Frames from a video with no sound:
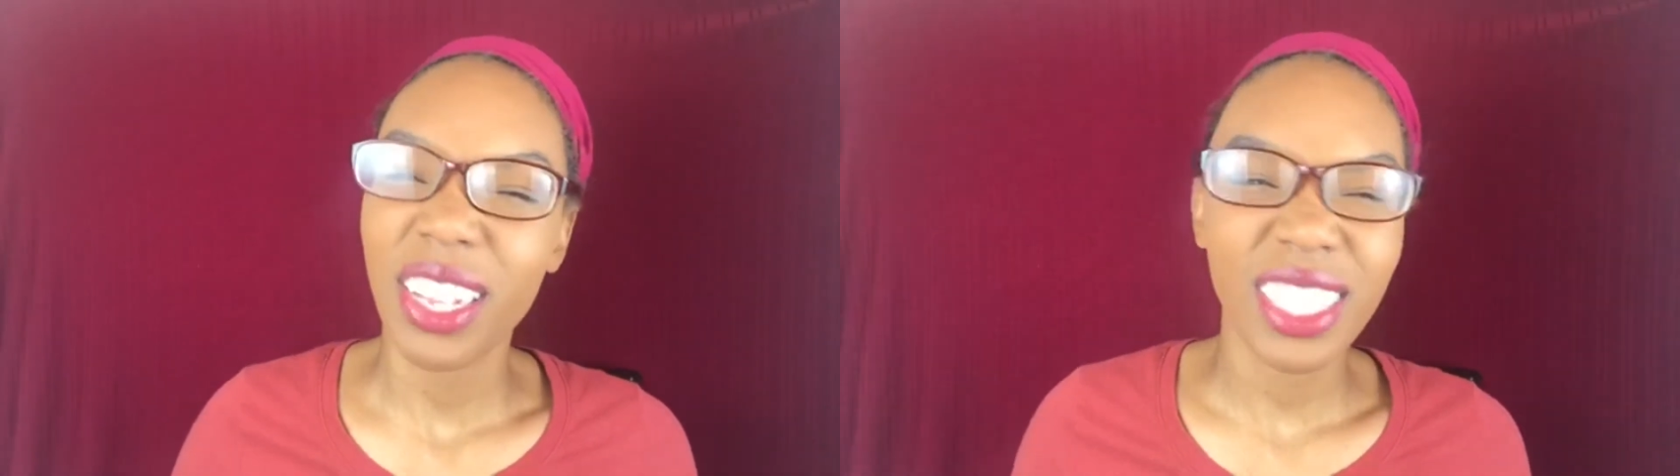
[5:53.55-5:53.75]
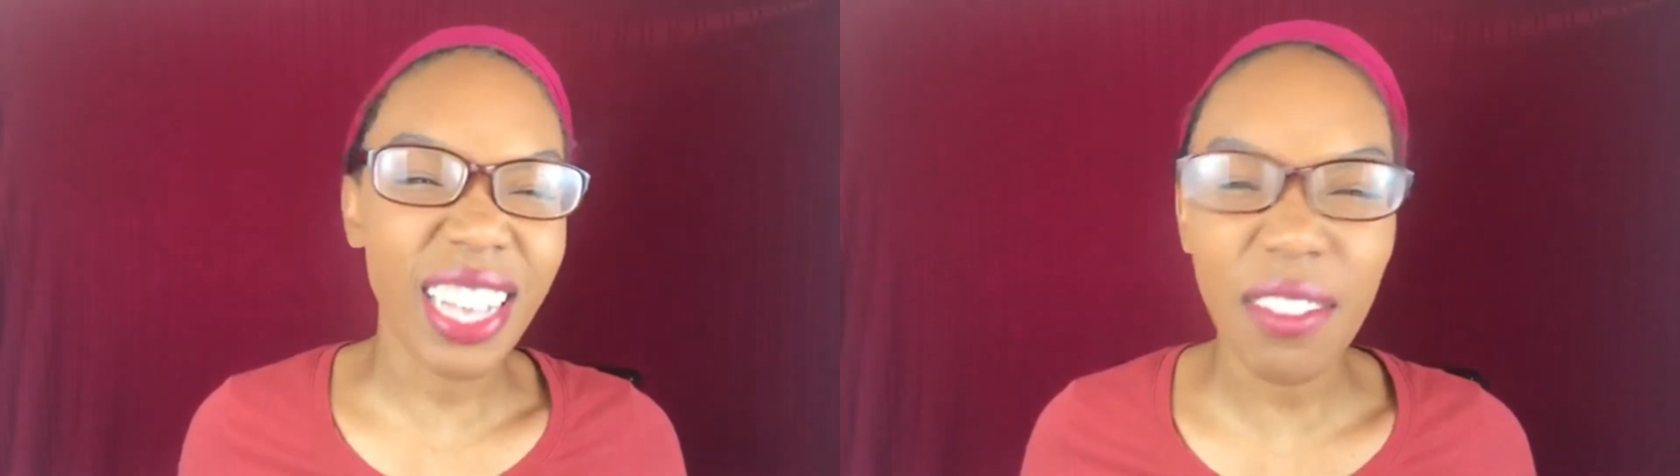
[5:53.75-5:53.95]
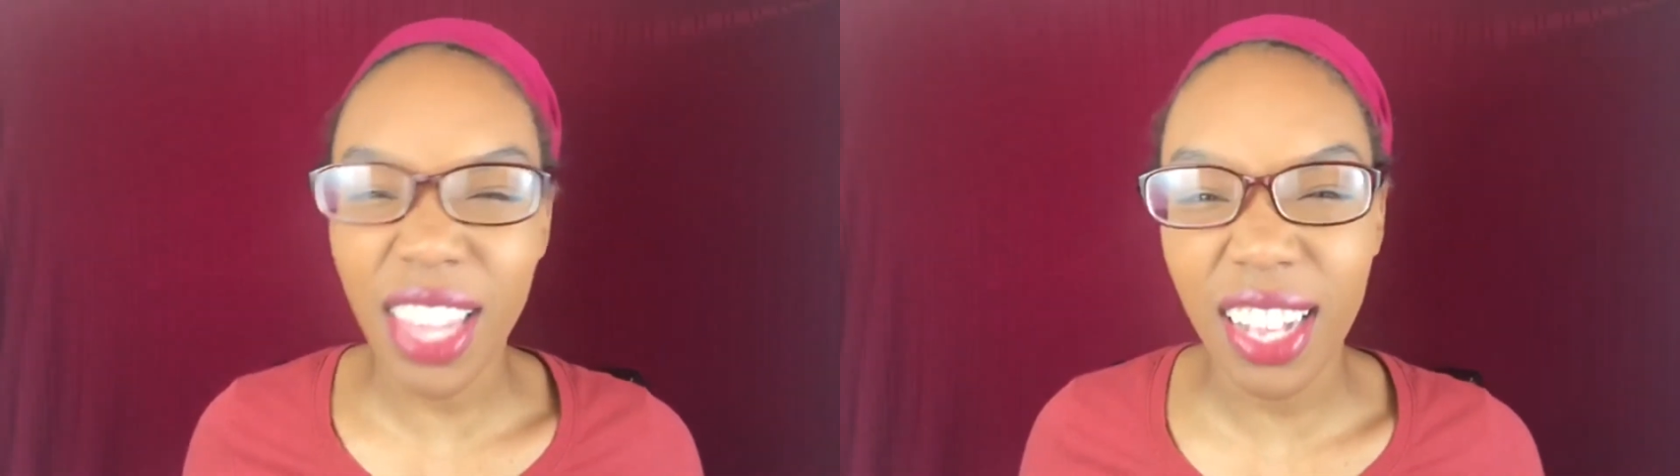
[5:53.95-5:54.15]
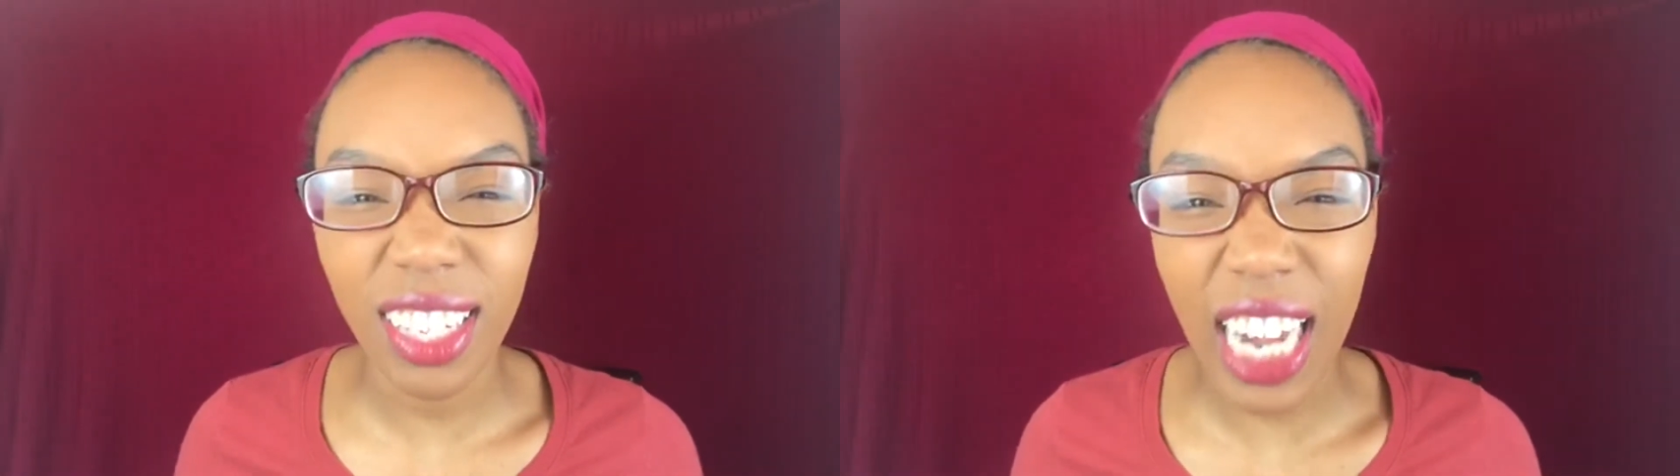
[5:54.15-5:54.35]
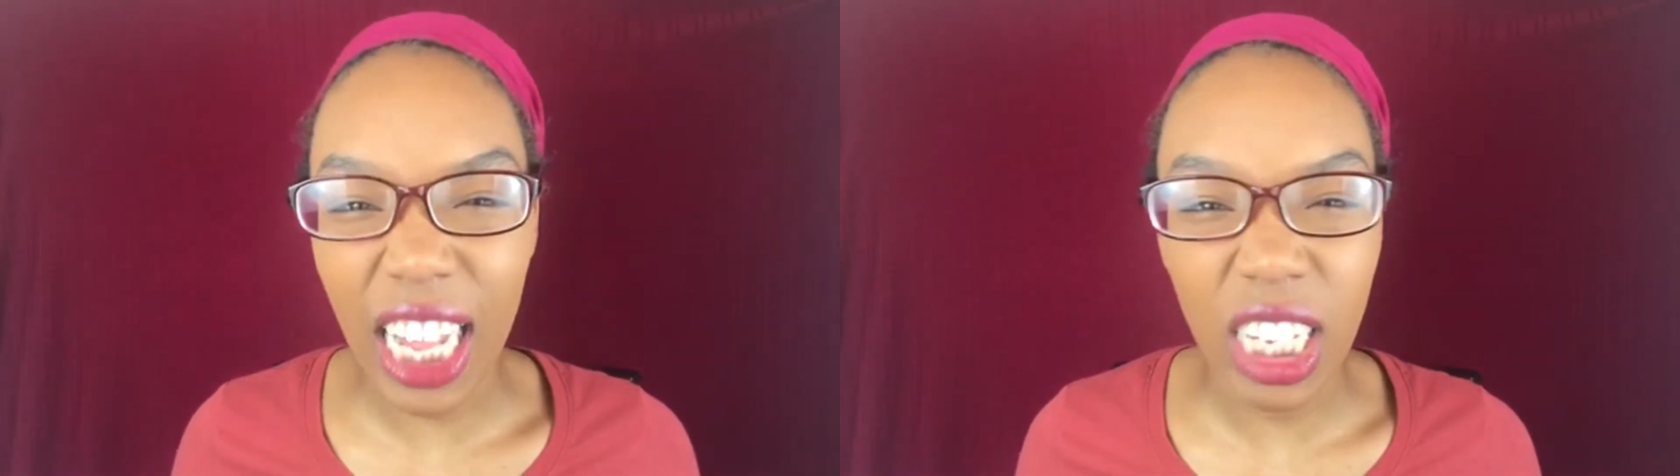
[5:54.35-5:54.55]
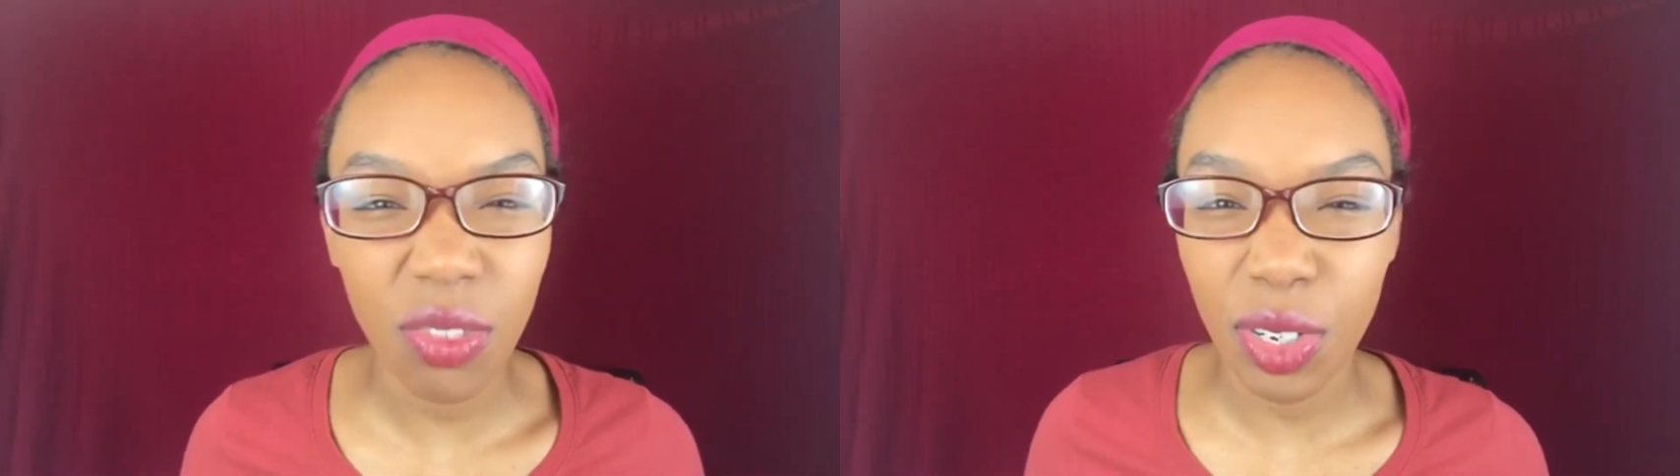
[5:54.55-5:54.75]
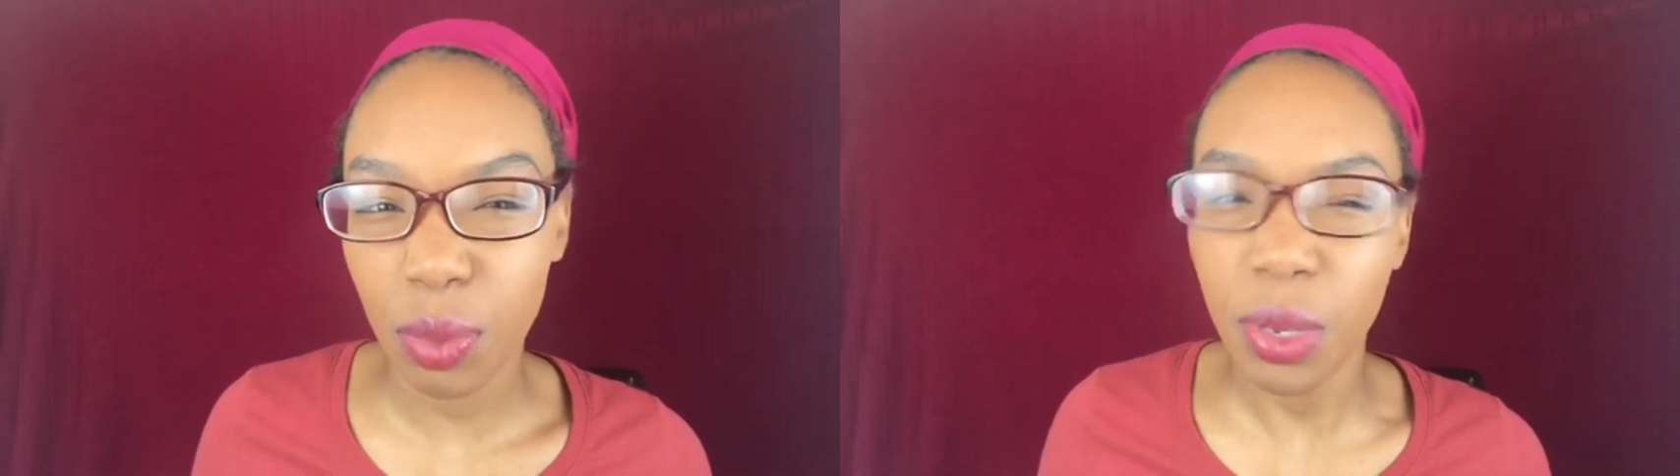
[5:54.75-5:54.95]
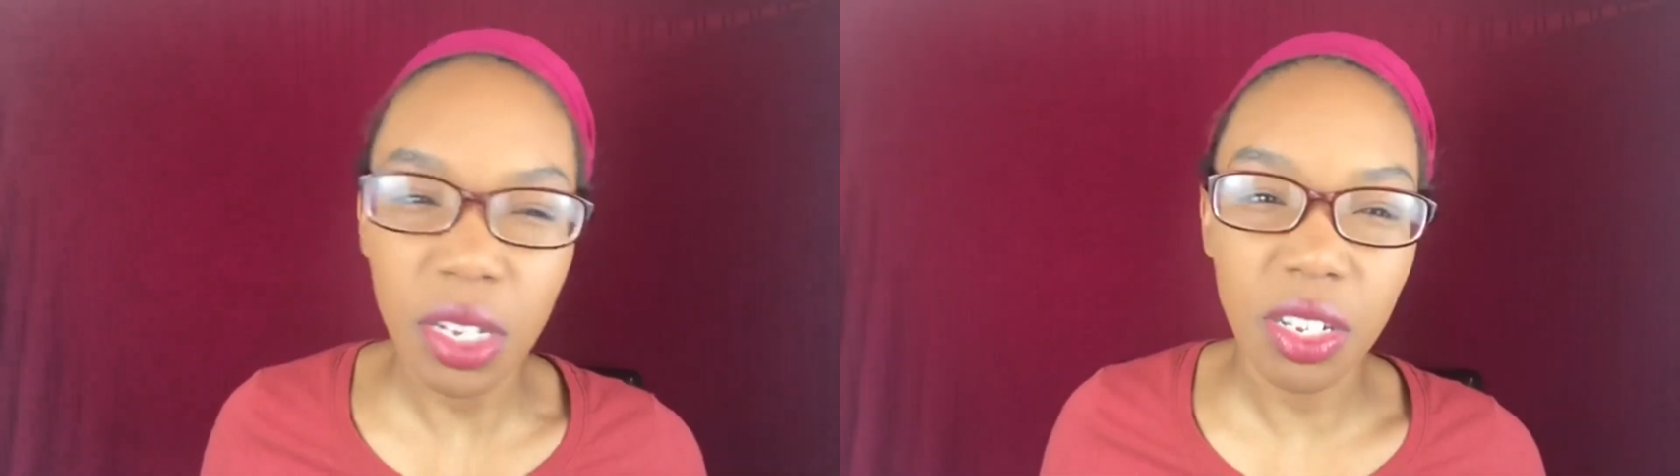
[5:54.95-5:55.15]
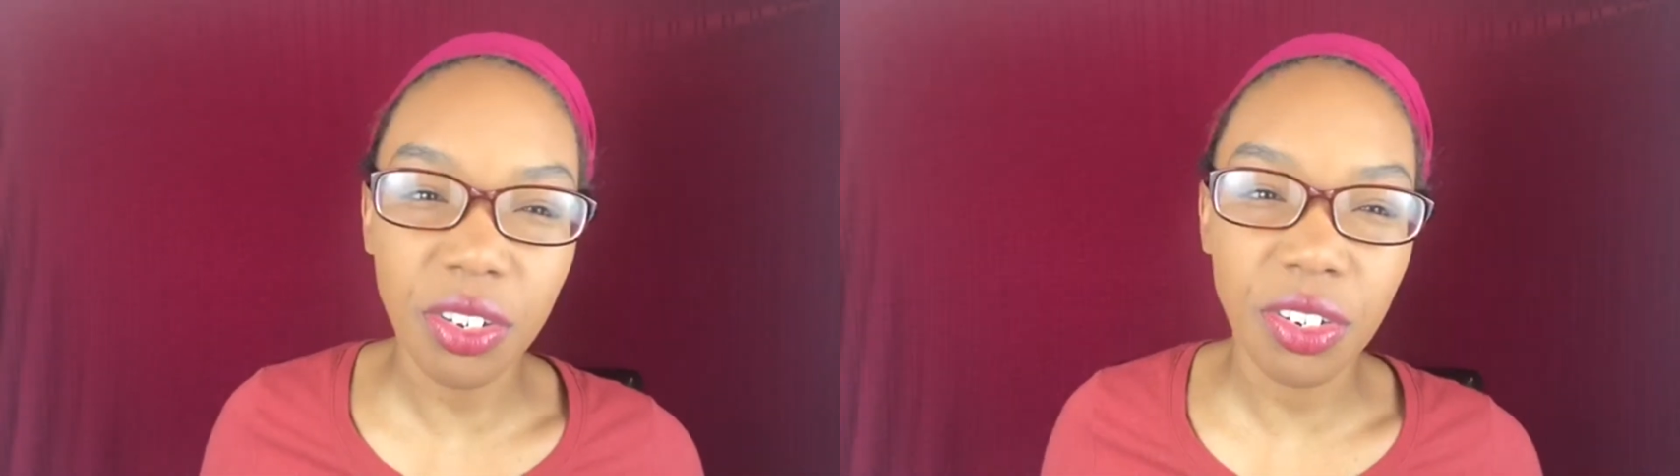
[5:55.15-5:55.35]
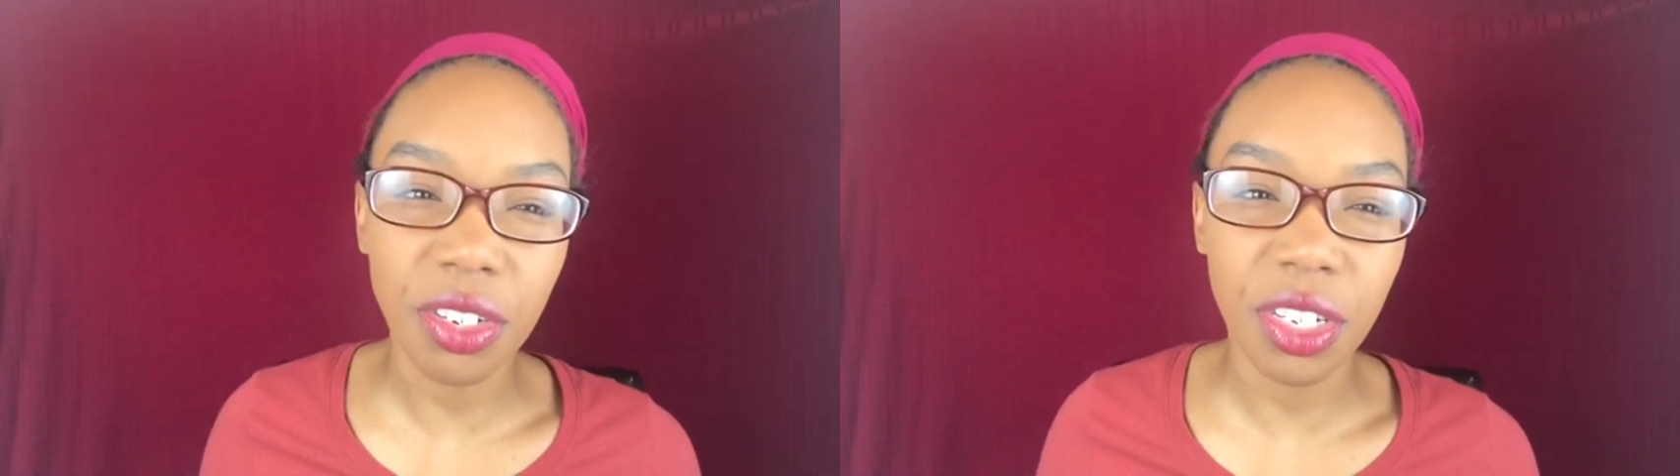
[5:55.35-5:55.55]
$7,000 for this PT
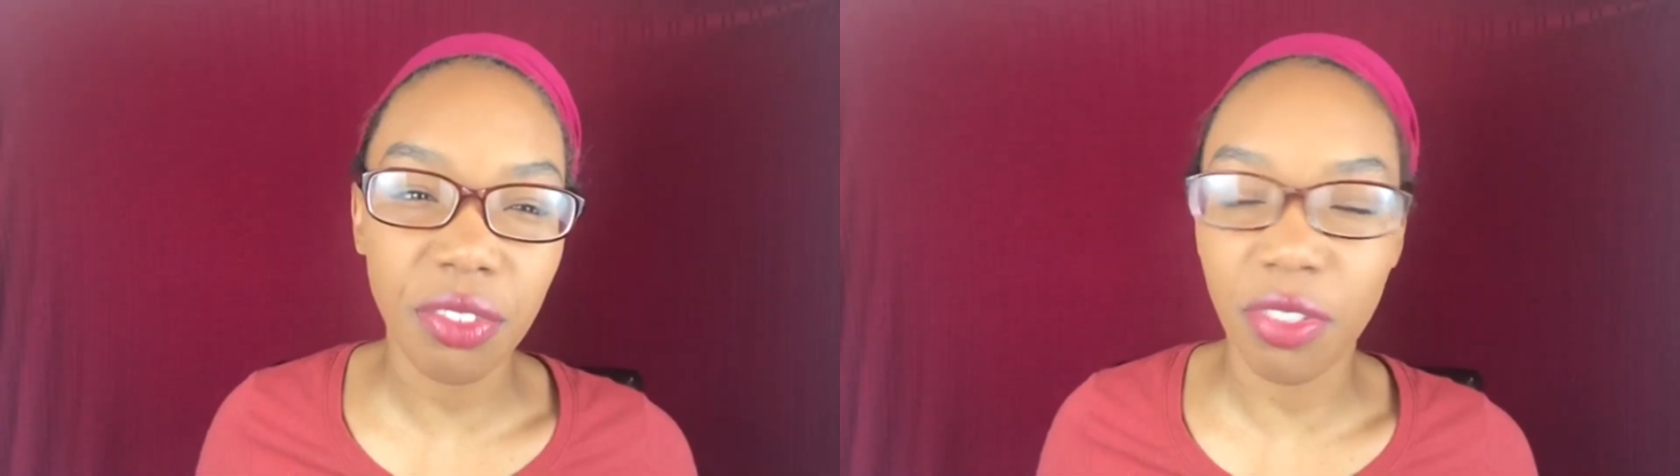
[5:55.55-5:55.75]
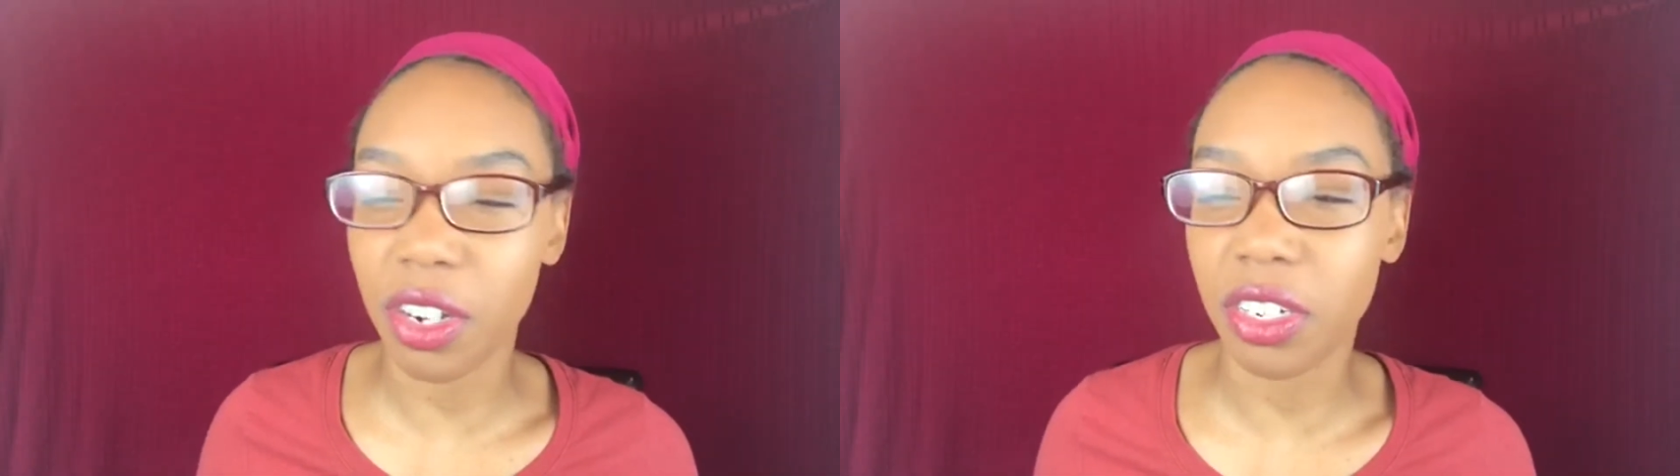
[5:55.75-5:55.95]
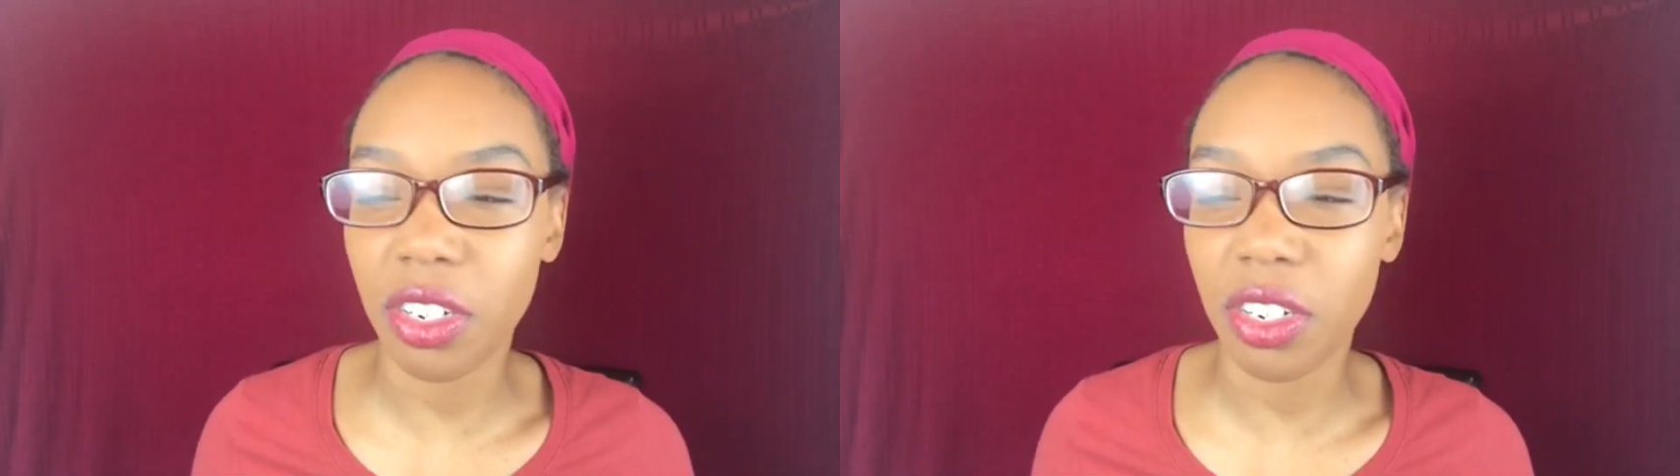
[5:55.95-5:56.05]
Cruiser for